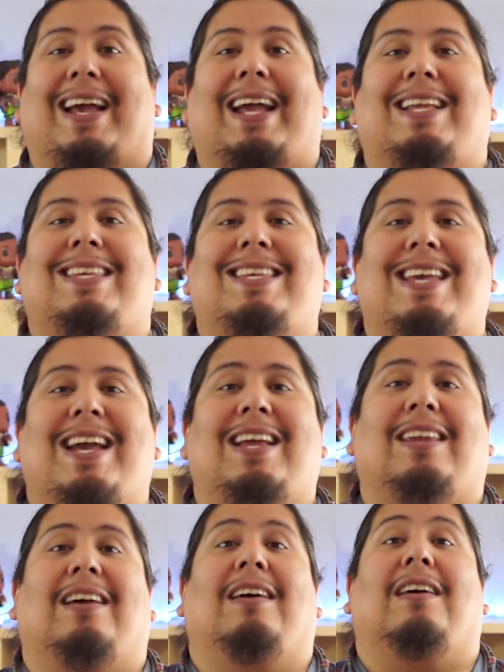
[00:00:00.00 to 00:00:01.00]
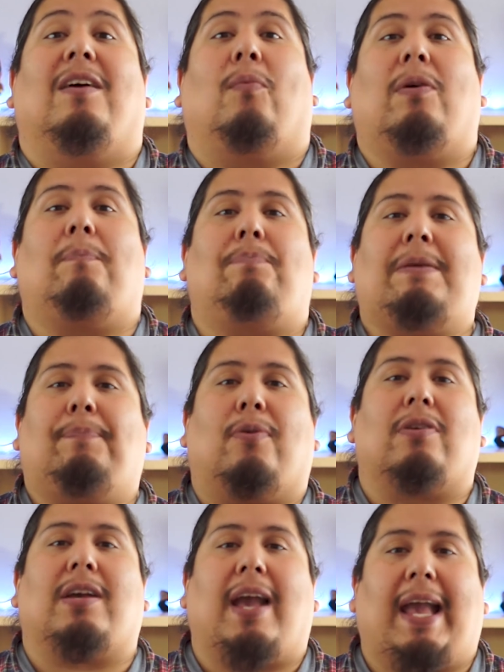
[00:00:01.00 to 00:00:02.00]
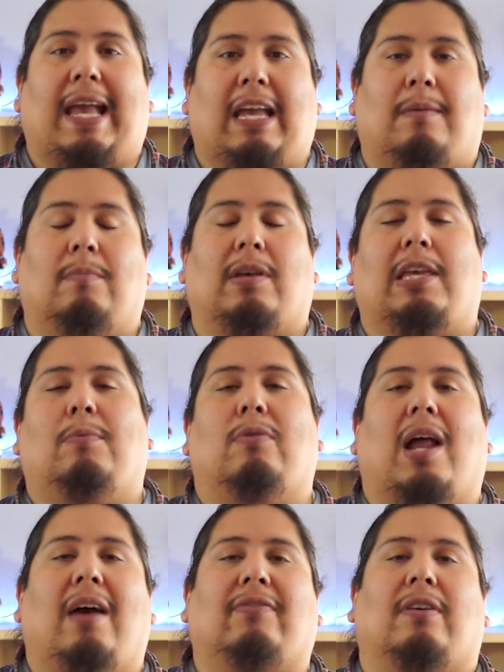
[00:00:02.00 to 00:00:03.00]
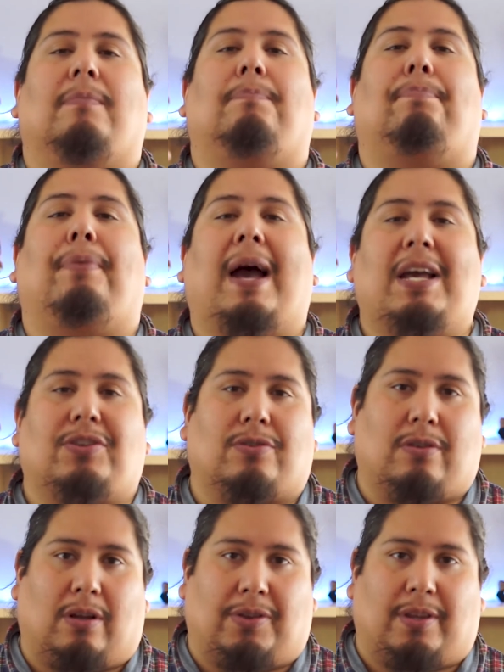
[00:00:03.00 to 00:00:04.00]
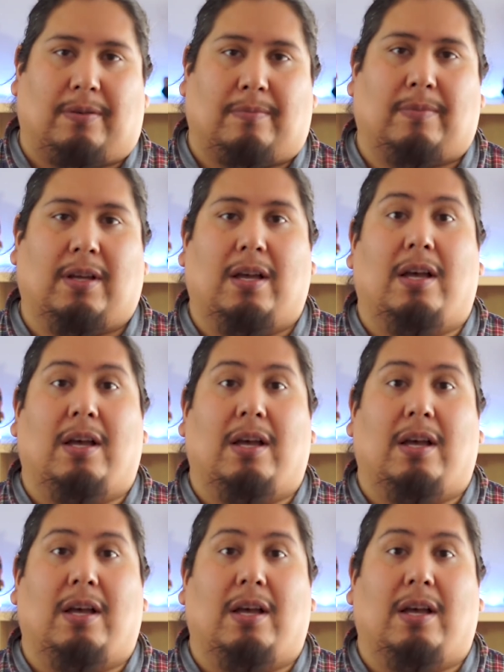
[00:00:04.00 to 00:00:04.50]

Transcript: And yet, when people came, he would have compassion on them.